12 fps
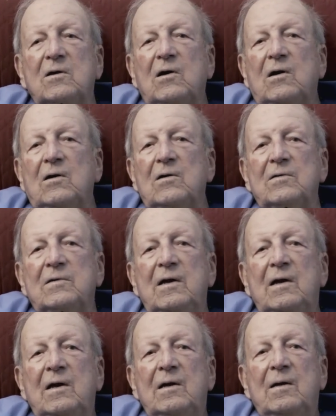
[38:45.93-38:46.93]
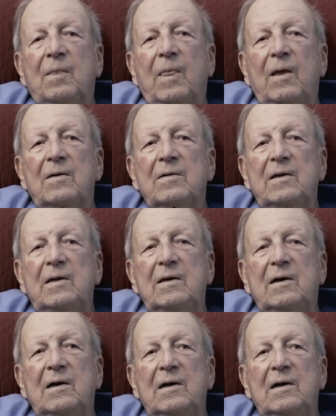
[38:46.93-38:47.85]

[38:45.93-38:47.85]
called the